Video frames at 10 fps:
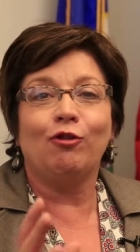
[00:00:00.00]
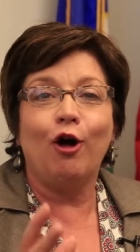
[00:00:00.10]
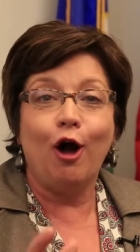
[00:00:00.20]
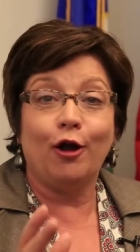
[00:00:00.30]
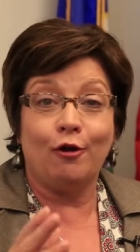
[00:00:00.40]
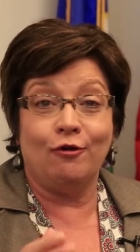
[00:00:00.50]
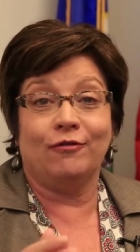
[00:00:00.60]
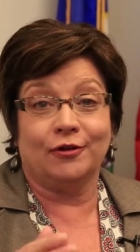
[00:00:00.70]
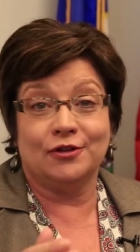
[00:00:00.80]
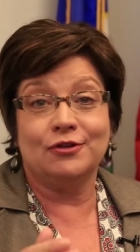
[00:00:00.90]
long
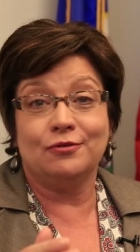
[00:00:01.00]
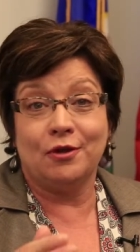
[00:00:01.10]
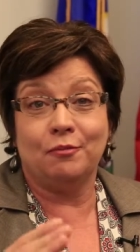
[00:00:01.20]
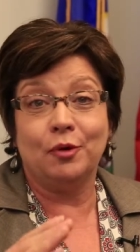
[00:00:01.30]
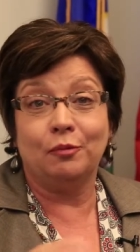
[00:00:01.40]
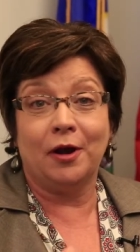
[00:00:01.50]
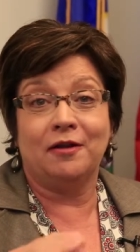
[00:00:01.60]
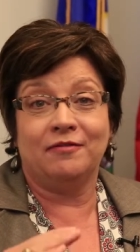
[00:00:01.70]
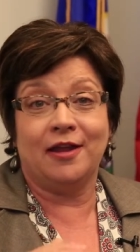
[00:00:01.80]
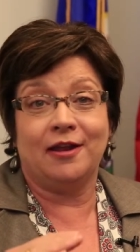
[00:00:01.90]
overdue that we
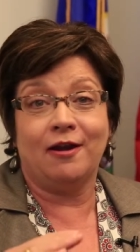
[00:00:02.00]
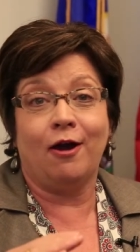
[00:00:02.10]
renovate